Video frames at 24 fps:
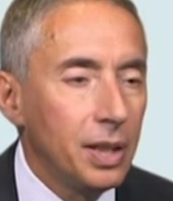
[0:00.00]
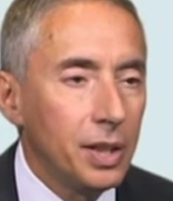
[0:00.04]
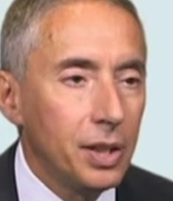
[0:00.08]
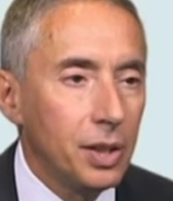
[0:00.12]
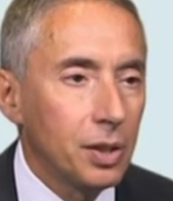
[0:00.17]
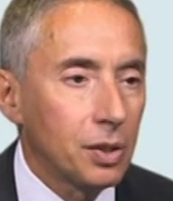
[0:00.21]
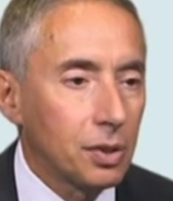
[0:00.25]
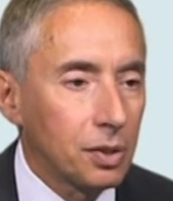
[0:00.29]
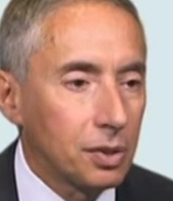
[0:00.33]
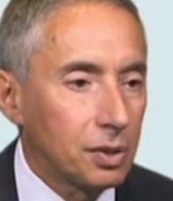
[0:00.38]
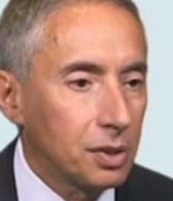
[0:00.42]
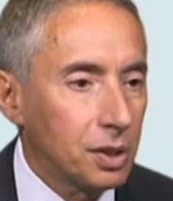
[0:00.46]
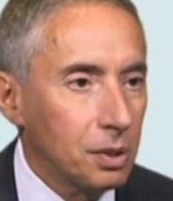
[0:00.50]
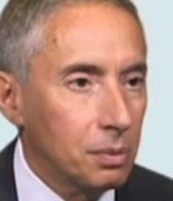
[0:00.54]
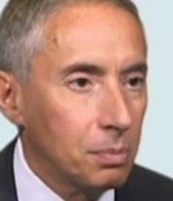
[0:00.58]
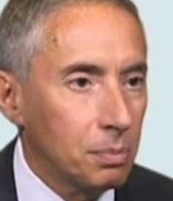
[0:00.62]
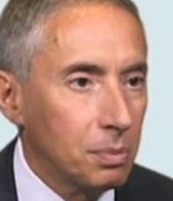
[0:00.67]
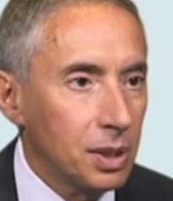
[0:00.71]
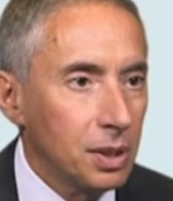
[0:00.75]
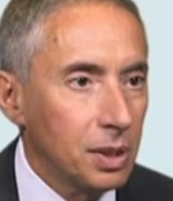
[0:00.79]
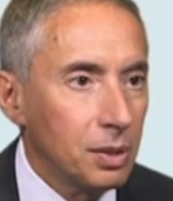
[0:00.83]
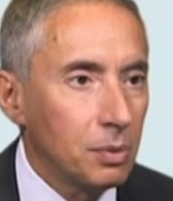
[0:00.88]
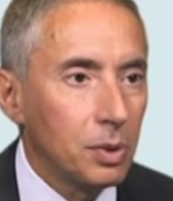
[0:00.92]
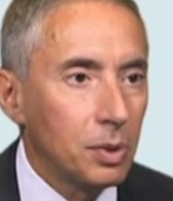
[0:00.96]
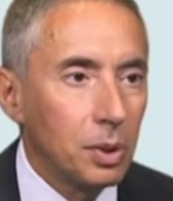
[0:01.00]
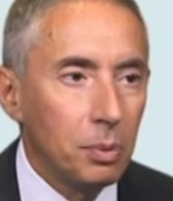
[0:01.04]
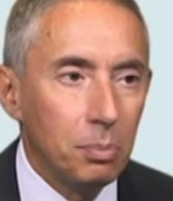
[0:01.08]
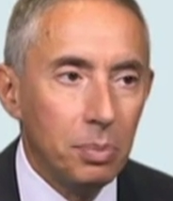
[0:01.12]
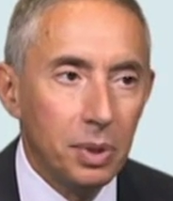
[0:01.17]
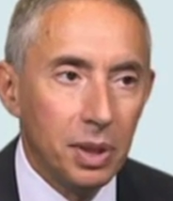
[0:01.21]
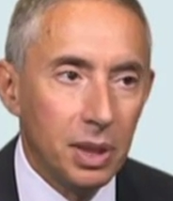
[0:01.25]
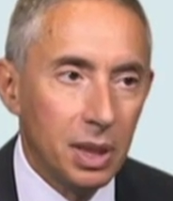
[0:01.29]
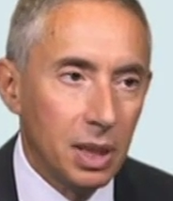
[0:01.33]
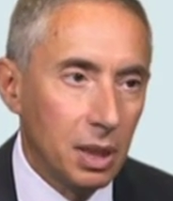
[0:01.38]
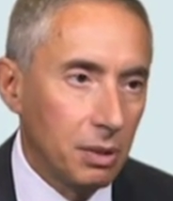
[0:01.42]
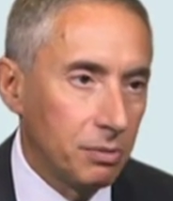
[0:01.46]
your treatment will
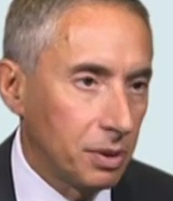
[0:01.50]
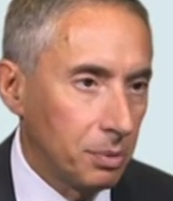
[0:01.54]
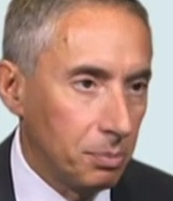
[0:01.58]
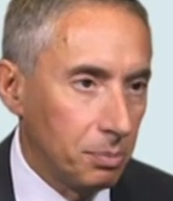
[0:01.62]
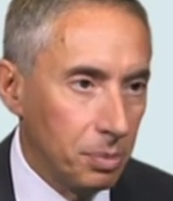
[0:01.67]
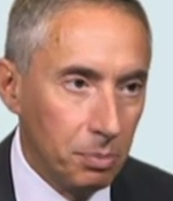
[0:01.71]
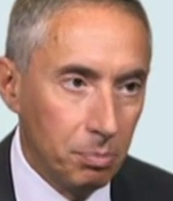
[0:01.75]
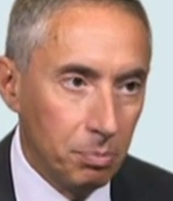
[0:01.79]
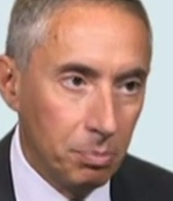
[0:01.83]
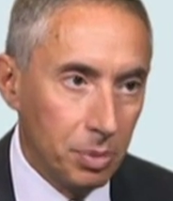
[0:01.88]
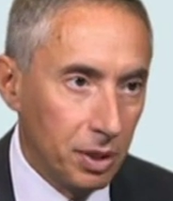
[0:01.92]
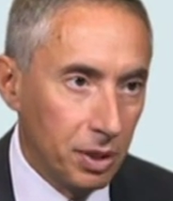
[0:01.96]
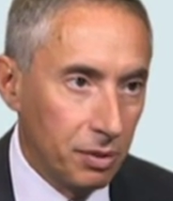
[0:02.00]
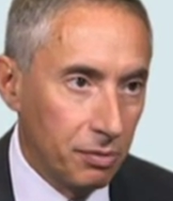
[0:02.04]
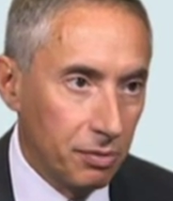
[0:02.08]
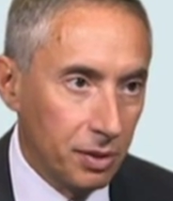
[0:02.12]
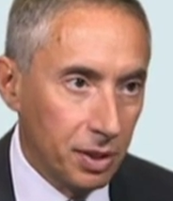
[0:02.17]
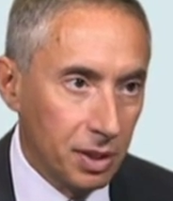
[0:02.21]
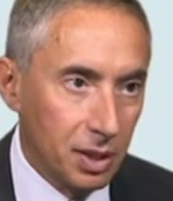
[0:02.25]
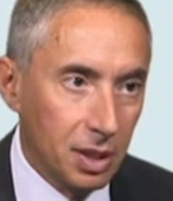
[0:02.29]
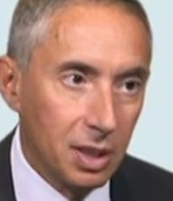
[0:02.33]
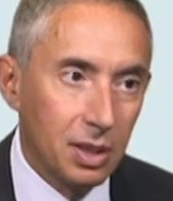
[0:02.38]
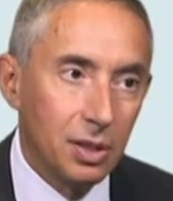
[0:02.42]
be never be perfect,